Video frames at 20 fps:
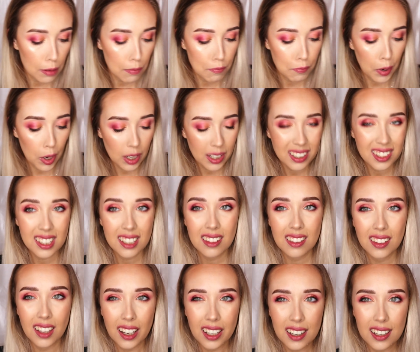
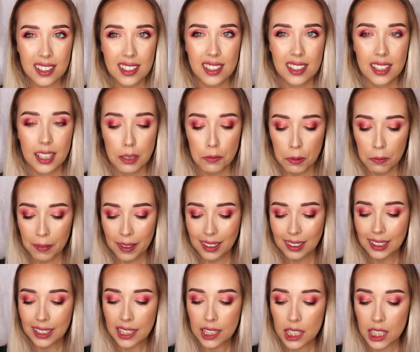BoxyLUXE, this has been my
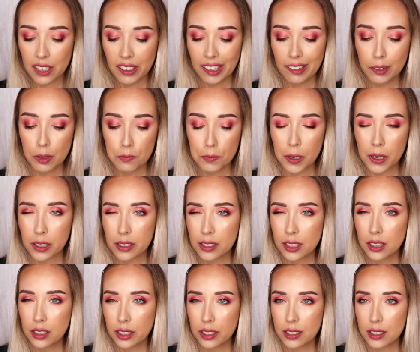least favorite
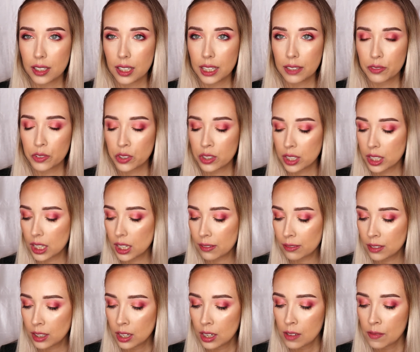BoxyLUXE that I've
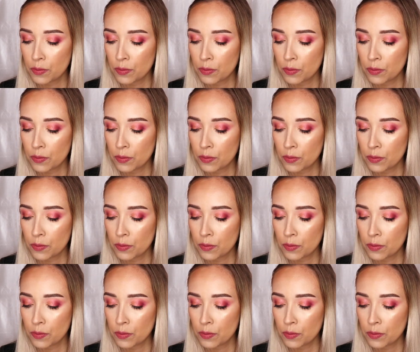received.